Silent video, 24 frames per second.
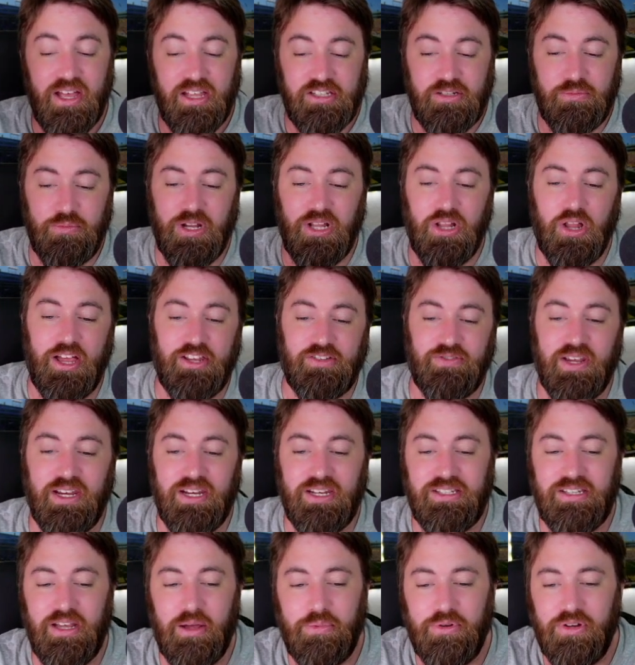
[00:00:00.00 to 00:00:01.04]
So bring Las
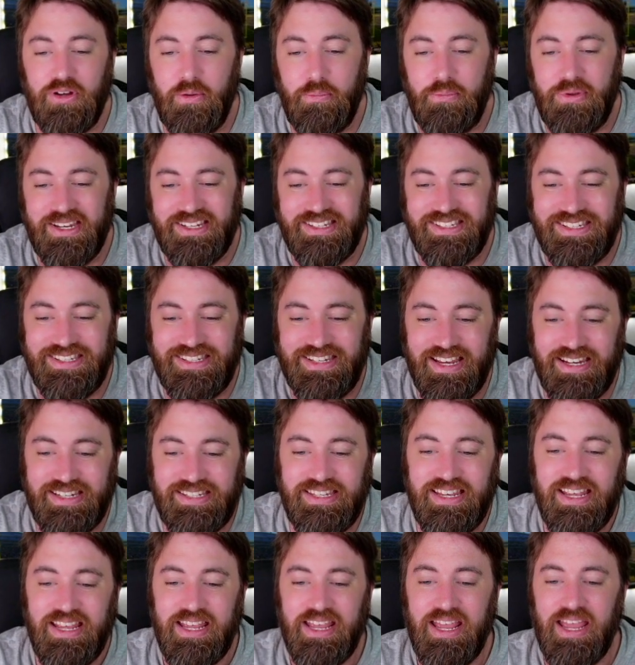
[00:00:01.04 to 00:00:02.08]
Vegas up here at pick 6.